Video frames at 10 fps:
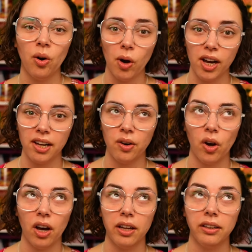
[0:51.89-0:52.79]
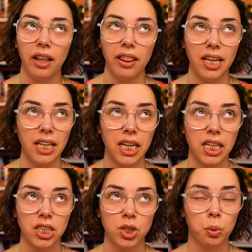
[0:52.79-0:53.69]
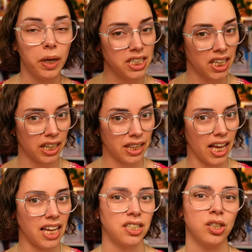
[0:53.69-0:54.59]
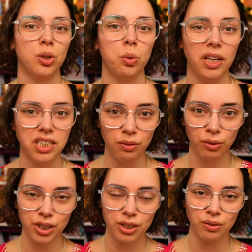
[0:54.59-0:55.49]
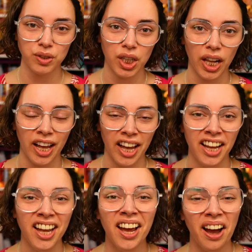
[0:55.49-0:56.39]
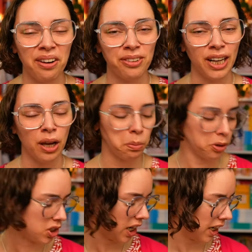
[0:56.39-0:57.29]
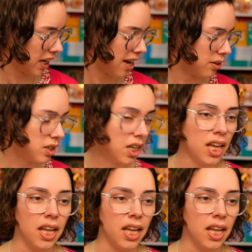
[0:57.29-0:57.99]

Ohio on the 20th and 21st of July, I really hope you'll check it out.